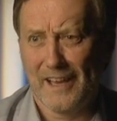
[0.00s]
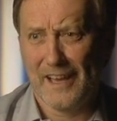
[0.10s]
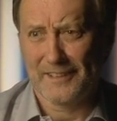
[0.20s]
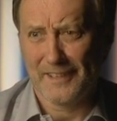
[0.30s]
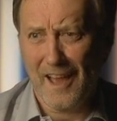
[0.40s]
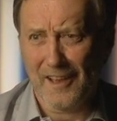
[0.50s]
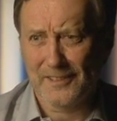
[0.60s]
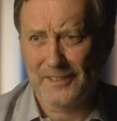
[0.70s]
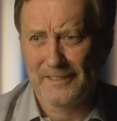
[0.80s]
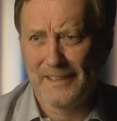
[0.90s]
and an
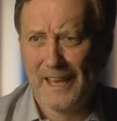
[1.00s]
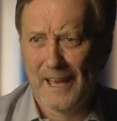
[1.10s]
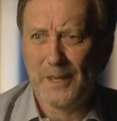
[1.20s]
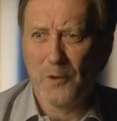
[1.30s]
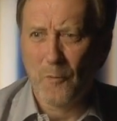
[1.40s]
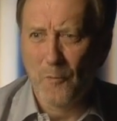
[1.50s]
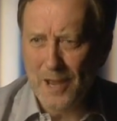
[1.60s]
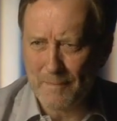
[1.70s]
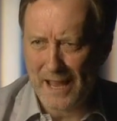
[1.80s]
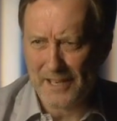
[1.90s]
us, and that
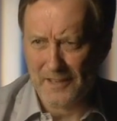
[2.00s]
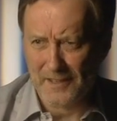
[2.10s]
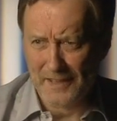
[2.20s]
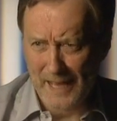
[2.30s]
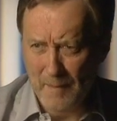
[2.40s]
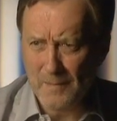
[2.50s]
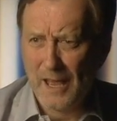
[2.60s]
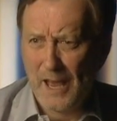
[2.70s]
we're better than them,